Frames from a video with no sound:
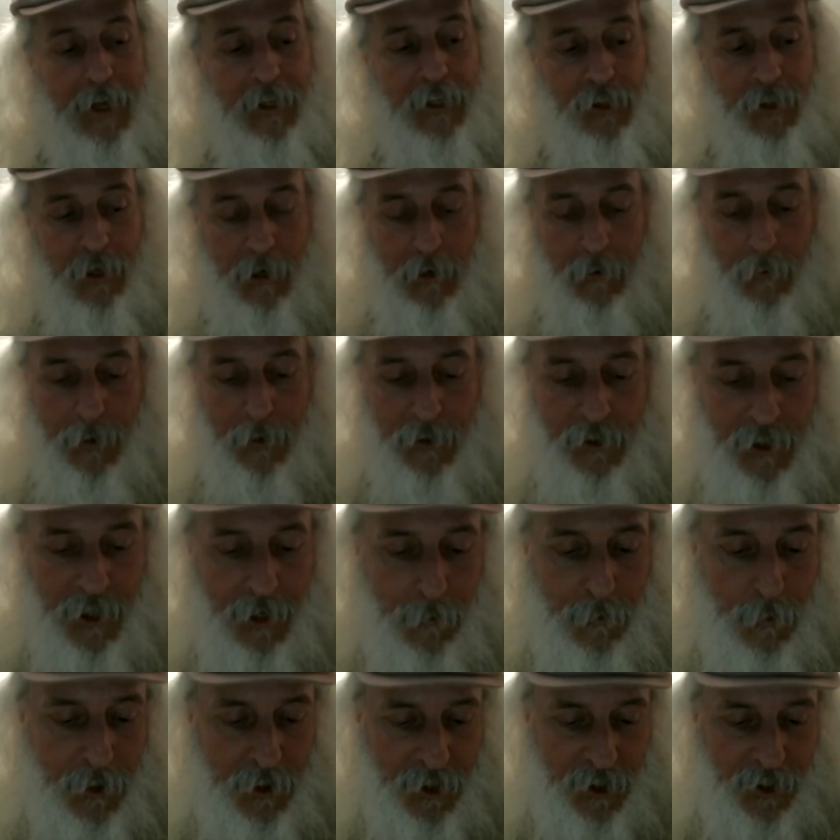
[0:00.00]
are when
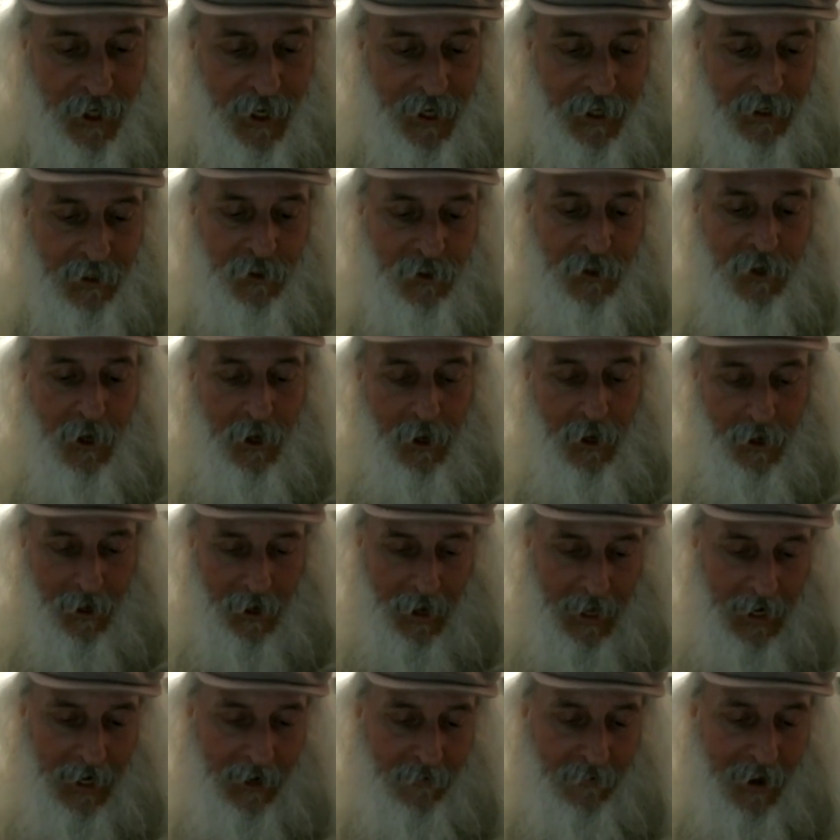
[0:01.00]
someone says,
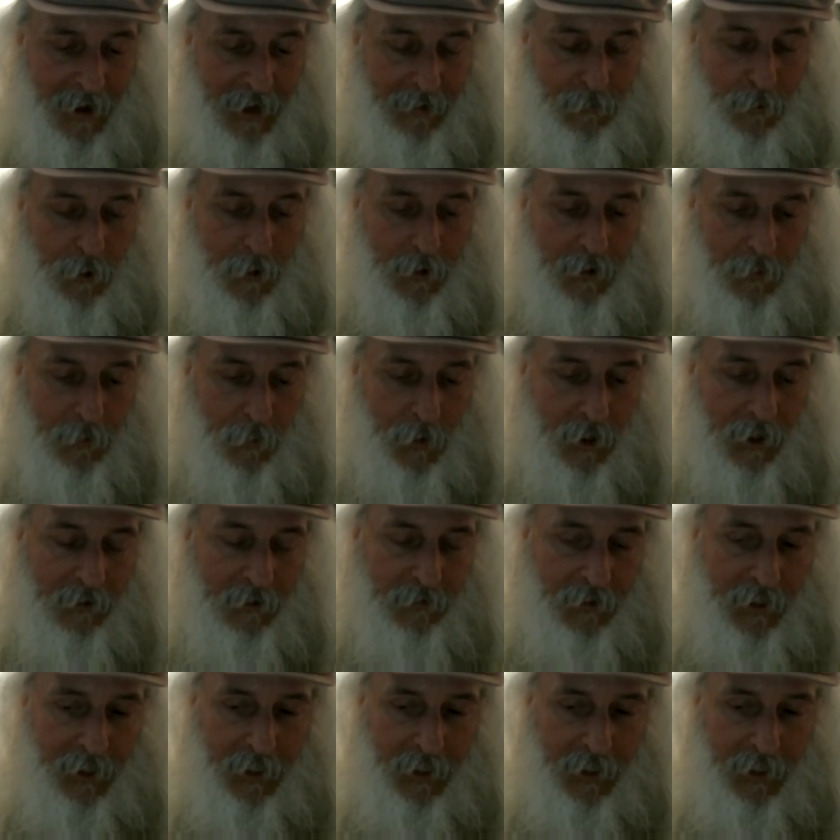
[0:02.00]
and I've had more than one of